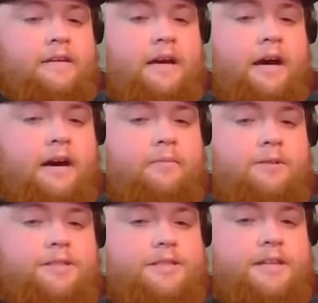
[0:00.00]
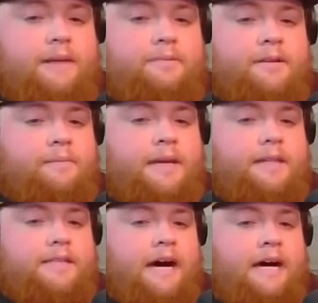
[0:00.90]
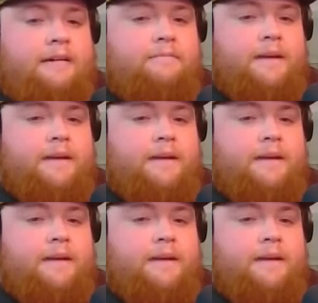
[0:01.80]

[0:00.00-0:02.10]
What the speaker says: was discipling me at the time,